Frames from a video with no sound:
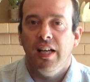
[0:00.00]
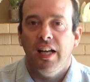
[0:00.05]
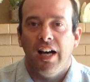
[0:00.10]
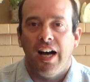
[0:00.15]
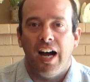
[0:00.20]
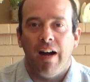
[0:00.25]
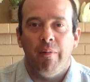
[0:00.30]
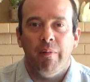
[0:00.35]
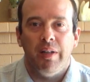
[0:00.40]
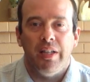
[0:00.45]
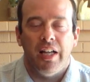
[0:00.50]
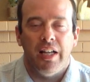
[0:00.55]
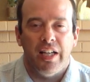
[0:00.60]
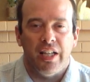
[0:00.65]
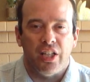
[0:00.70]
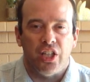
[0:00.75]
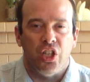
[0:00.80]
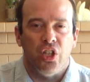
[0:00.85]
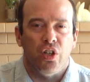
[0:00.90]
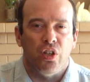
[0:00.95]
I would let
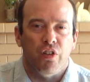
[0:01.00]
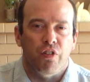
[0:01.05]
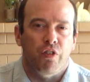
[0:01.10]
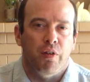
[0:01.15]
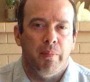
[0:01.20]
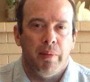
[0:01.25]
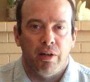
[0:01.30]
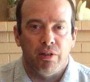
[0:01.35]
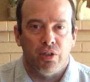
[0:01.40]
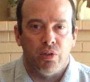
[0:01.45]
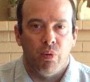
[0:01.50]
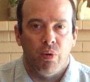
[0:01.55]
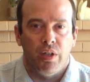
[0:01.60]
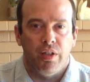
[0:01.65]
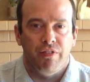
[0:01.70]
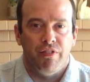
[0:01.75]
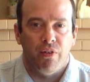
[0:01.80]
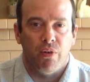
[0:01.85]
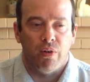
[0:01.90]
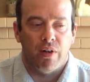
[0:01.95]
it cure for about
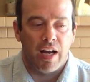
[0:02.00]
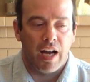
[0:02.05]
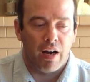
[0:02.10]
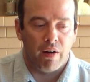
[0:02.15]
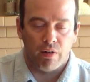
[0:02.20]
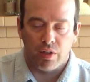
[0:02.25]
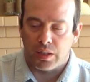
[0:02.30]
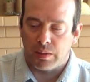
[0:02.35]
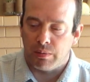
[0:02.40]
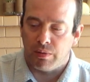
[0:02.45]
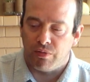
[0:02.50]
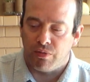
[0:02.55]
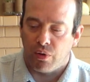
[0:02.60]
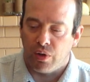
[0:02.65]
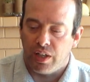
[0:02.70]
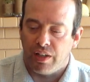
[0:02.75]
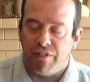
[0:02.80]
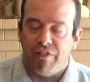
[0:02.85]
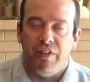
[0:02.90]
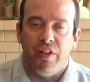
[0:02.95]
24 hours before
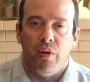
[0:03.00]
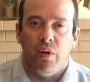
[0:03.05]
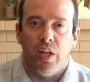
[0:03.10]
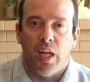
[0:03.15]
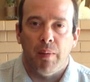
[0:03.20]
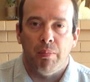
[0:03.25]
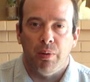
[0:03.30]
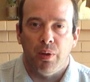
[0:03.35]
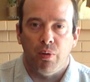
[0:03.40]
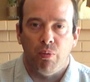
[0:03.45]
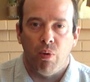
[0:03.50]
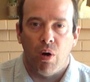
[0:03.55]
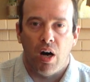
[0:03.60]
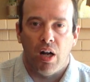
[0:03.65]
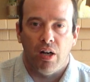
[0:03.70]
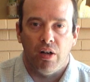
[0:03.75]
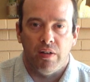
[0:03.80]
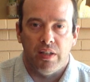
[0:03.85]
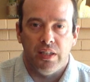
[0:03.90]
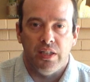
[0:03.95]
you fill it up with
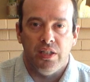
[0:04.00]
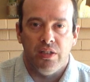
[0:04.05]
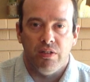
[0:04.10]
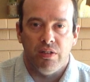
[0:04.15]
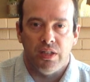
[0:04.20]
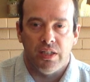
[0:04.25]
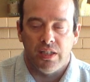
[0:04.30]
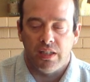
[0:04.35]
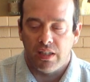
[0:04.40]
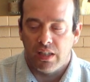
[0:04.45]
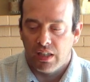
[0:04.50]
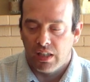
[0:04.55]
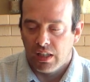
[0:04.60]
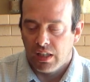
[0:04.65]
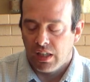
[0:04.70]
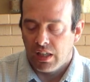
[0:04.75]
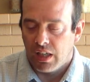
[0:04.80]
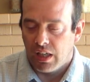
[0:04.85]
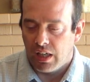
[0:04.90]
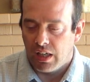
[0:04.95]
water and use it.
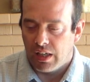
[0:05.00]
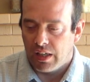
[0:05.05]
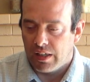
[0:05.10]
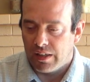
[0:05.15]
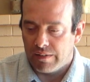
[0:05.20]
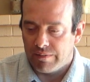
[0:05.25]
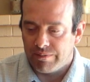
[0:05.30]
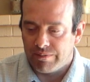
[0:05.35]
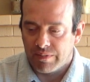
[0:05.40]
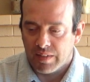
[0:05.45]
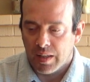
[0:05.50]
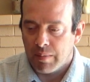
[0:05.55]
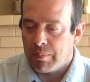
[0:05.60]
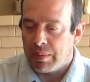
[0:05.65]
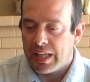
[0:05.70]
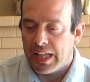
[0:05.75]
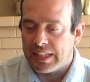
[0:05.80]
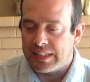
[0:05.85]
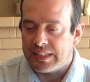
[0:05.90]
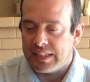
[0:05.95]
But
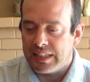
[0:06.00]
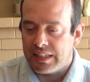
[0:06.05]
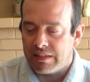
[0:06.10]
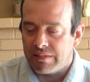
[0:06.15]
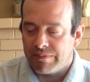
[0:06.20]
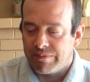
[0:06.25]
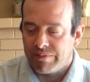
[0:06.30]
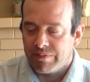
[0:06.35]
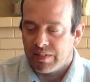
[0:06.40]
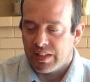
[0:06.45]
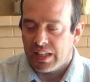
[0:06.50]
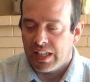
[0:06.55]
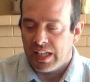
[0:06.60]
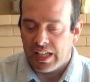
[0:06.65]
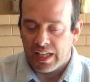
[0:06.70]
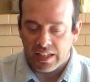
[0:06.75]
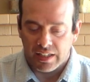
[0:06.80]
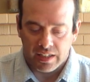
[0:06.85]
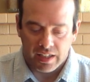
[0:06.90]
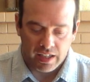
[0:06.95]
that's it,
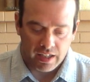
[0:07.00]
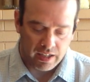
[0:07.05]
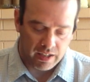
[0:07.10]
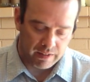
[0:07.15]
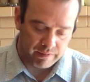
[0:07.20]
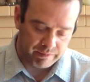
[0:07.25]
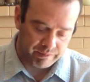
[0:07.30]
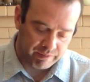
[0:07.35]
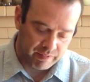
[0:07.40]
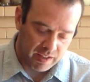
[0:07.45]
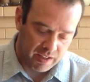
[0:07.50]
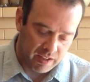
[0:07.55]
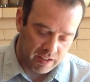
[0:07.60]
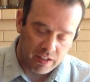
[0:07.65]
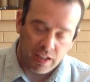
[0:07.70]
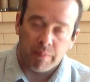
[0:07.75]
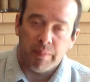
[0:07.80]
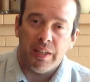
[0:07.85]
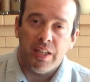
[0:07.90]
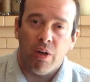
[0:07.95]
and
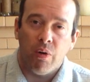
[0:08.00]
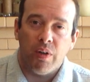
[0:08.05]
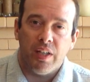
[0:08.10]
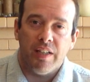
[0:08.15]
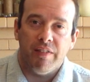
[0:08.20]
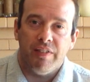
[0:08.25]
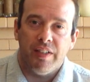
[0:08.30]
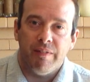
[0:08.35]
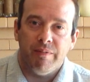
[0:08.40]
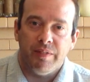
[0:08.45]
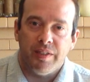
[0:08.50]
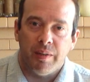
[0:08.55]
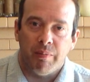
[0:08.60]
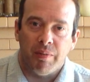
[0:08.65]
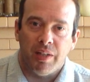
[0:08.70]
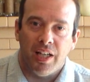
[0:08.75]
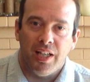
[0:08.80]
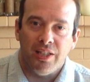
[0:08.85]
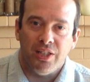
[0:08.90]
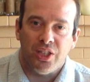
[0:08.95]
let me go give him some
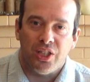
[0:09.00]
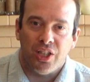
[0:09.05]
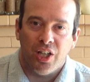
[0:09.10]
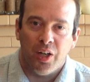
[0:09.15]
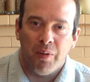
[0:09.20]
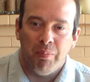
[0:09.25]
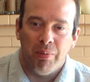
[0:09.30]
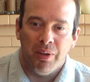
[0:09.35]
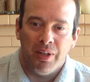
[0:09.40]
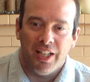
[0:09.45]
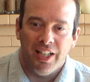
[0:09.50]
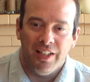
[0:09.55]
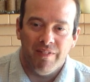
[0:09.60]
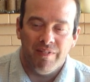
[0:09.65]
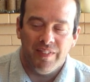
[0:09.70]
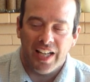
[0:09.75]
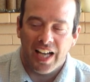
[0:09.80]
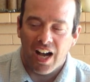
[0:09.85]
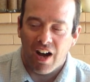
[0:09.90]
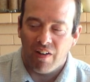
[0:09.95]
lunch. I'll put him
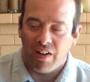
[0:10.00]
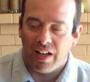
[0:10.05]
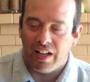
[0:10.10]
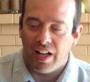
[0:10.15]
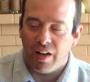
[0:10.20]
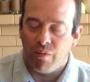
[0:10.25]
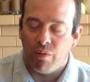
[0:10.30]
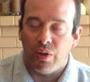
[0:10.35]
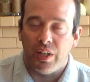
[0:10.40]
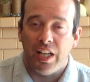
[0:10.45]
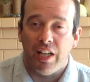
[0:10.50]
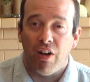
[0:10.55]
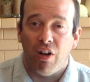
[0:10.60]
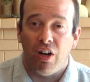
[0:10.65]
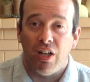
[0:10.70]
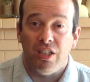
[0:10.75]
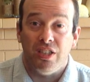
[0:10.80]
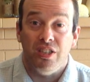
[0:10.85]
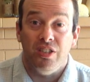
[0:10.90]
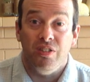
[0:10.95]
down, and then we'll get
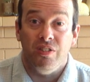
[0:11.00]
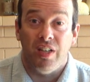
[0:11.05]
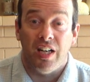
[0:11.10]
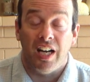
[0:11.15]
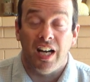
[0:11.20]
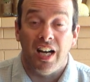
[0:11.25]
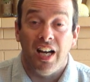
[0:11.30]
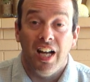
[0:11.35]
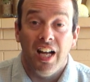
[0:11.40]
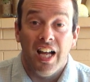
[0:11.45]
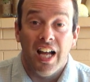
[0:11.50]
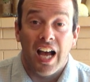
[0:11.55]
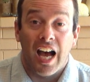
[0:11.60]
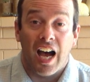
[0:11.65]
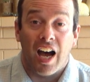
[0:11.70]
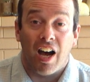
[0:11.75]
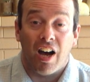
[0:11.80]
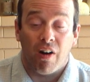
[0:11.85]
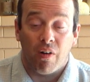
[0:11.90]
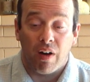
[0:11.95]
on to
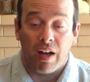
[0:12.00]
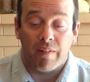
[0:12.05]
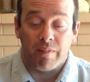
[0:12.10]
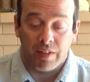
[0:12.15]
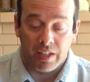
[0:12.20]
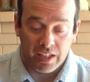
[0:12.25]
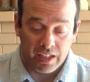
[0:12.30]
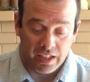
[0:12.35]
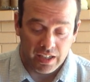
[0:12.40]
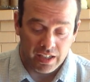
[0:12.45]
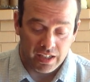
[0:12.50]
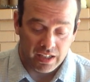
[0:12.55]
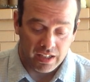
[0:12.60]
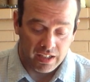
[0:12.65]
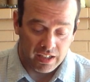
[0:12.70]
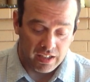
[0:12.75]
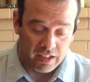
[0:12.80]
how I'm going to